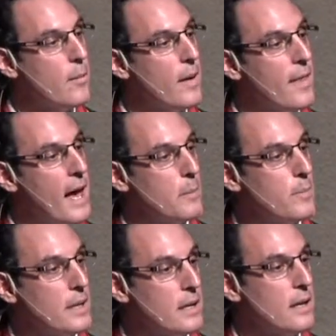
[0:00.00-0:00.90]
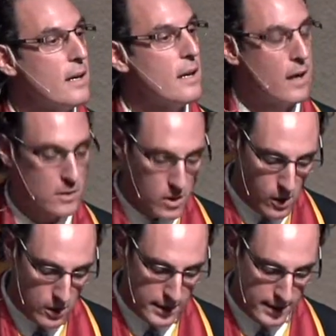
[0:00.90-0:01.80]
May that be a
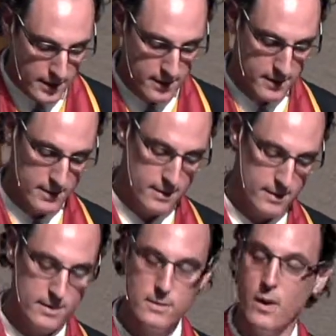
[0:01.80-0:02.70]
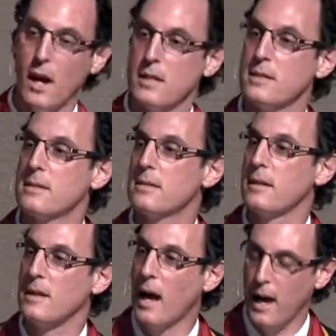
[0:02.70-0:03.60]
calling to us,
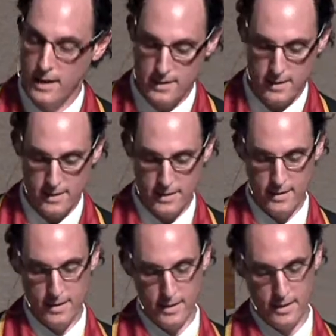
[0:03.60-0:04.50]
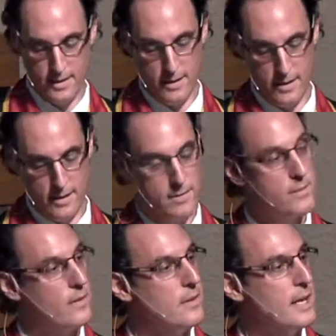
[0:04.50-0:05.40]
a guide
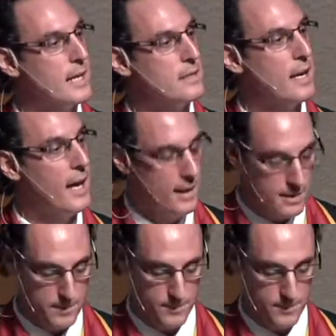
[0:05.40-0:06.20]
for the days ahead.